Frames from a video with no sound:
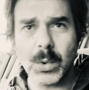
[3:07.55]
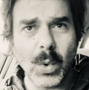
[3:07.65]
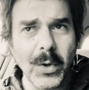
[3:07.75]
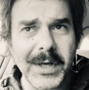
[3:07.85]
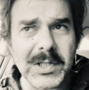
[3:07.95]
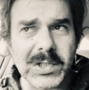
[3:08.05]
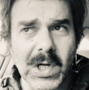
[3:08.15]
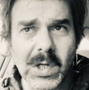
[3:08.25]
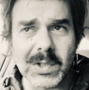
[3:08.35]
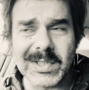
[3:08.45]
all those
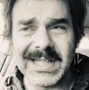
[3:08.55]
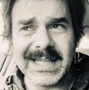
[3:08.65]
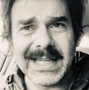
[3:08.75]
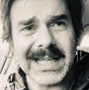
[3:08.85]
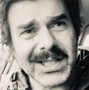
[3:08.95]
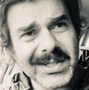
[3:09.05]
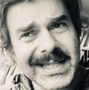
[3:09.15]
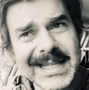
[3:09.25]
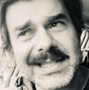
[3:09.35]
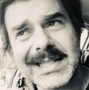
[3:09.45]
songs, you're
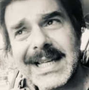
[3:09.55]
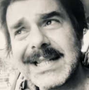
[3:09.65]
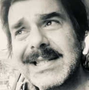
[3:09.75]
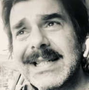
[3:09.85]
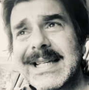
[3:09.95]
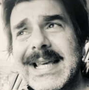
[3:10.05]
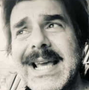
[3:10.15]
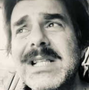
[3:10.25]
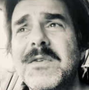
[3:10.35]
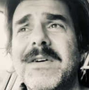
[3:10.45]
listening to
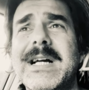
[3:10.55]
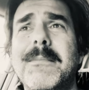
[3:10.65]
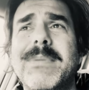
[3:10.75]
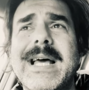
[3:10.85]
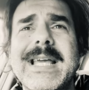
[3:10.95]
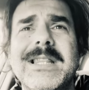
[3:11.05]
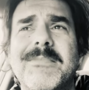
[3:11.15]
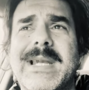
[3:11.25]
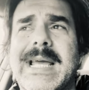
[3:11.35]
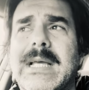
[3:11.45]
kids fucking playing
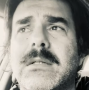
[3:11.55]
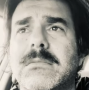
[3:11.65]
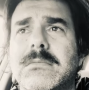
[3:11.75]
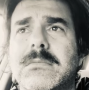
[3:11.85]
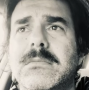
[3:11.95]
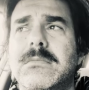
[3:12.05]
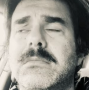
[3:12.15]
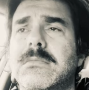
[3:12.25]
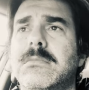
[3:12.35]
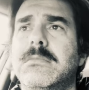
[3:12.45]
them there.
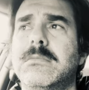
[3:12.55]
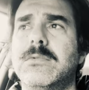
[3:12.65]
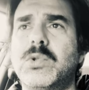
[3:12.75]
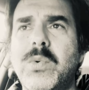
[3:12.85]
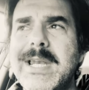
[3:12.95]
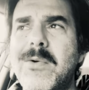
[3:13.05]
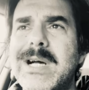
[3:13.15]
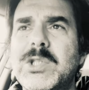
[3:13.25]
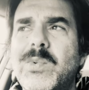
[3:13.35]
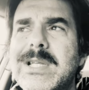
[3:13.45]

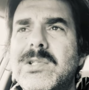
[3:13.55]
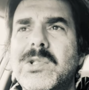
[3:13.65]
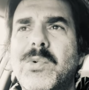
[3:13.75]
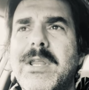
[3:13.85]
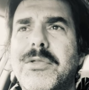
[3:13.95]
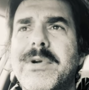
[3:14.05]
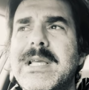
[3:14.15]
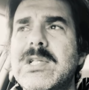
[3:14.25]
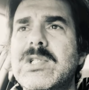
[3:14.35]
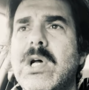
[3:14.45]
21, 22, 23
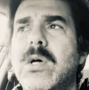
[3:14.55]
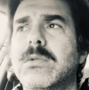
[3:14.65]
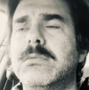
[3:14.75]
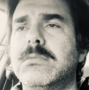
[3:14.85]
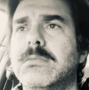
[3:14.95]
years old.